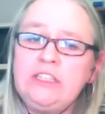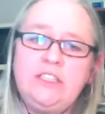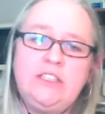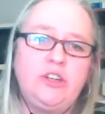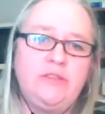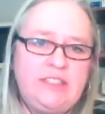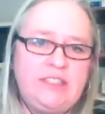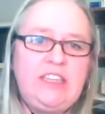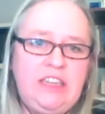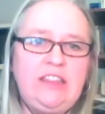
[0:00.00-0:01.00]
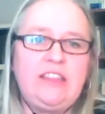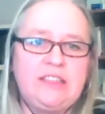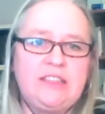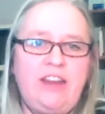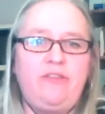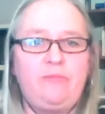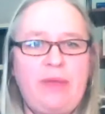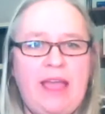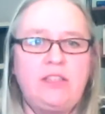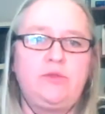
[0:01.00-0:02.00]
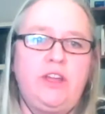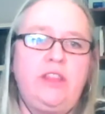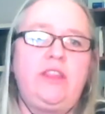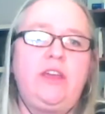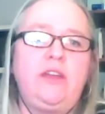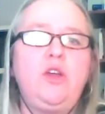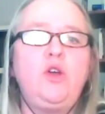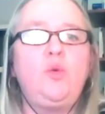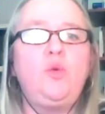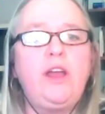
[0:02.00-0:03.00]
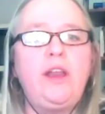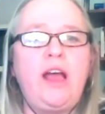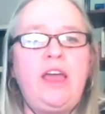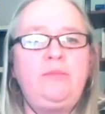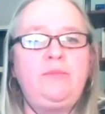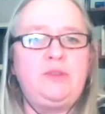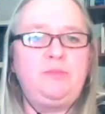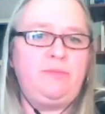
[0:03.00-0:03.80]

to sort of see this kind of balance, right? That what I'm,